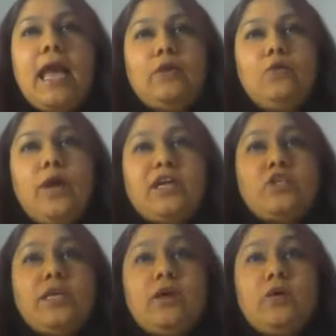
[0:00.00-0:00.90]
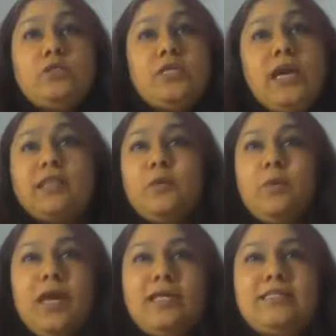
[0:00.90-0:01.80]
and who actually goes the other
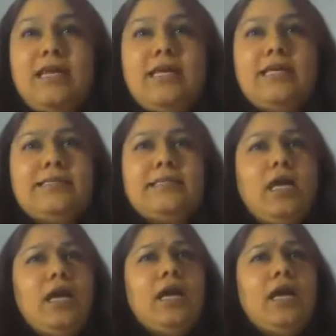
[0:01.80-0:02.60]
way and says,